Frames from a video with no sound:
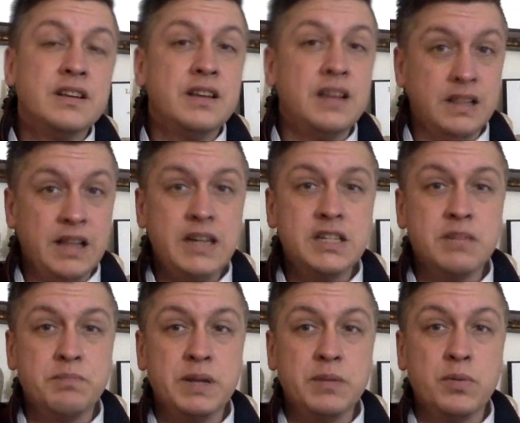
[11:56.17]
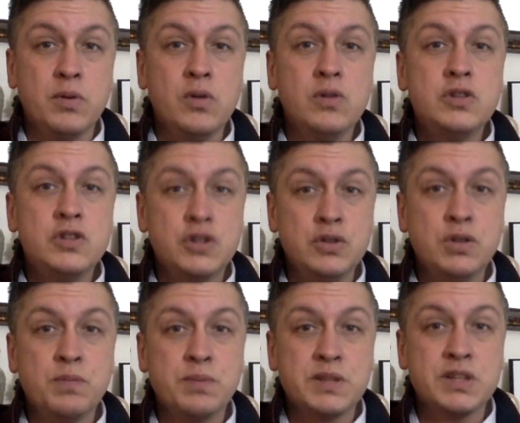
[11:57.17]
electing people to the
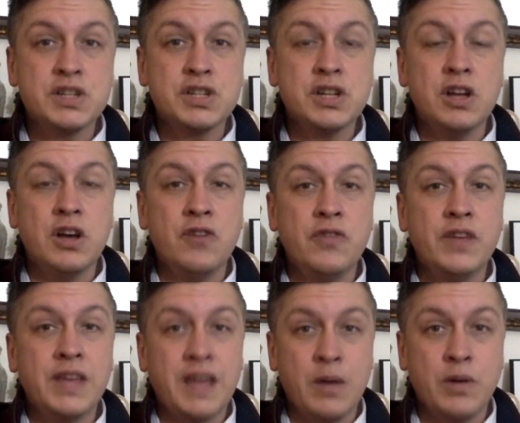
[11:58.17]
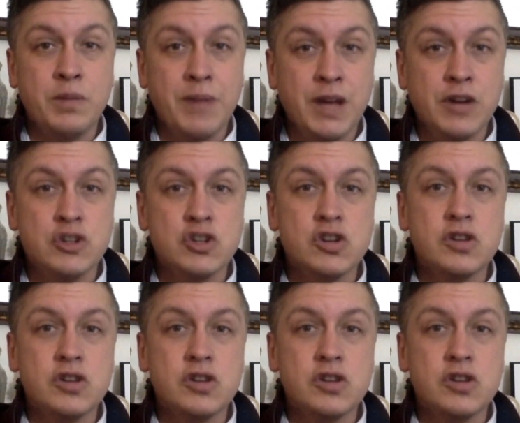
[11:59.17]
position of county manager.